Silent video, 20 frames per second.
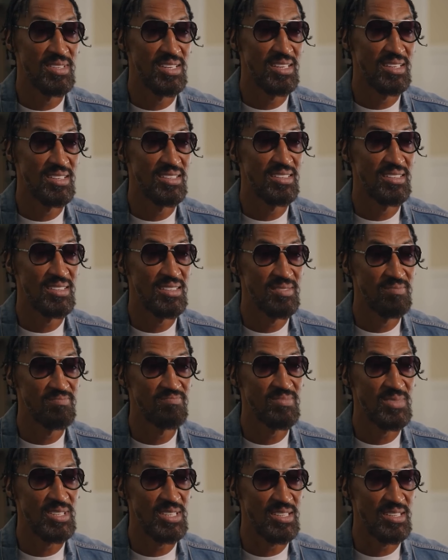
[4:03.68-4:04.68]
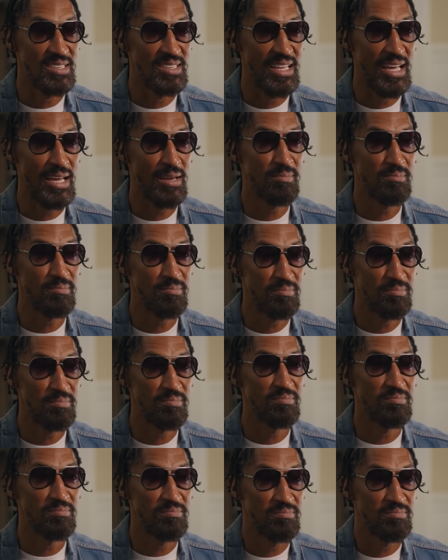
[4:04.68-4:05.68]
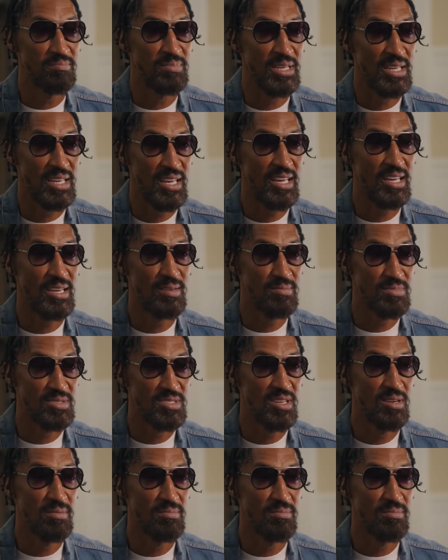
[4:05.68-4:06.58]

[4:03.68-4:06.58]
excellence and success. Jordan's resume